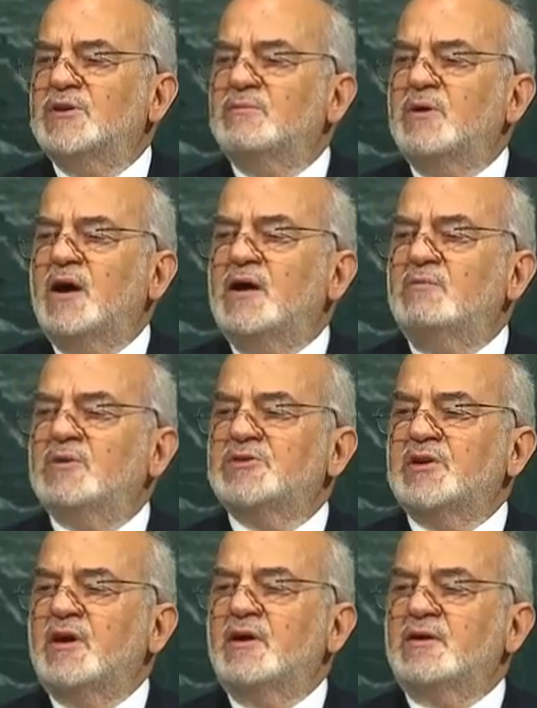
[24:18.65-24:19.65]
in
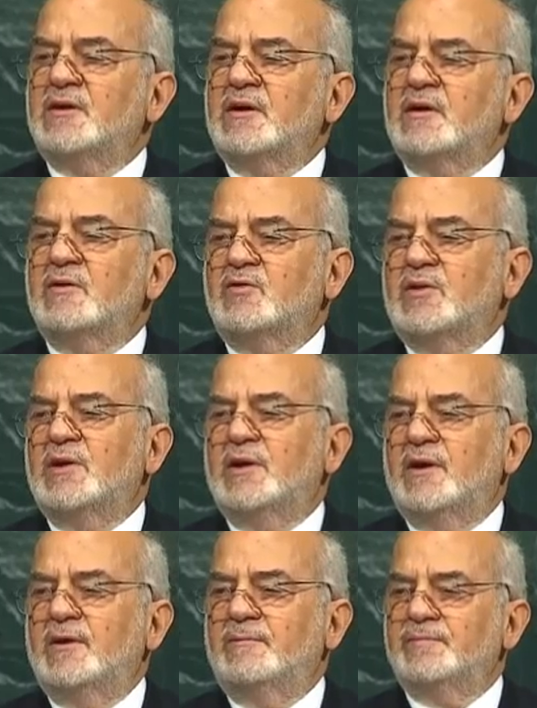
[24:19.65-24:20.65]
this historic
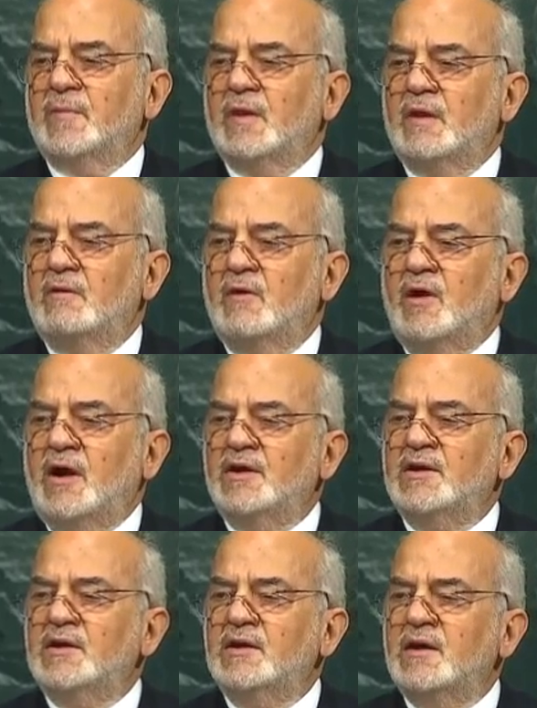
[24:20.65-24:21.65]
battle
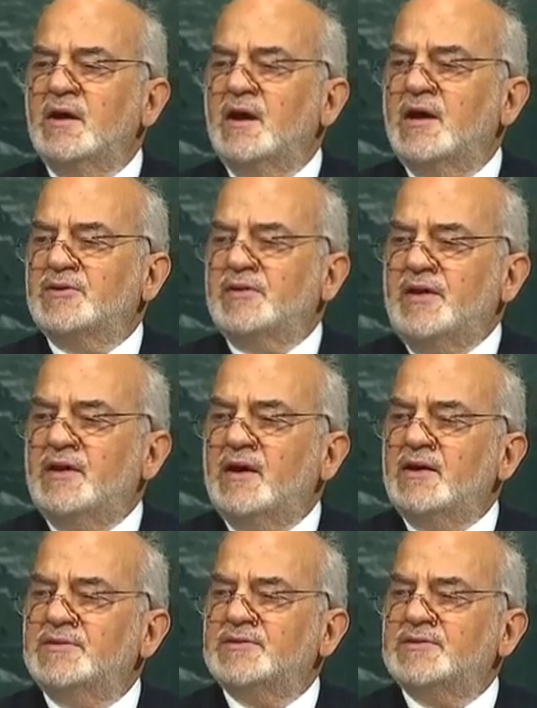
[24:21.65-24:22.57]
against terrorism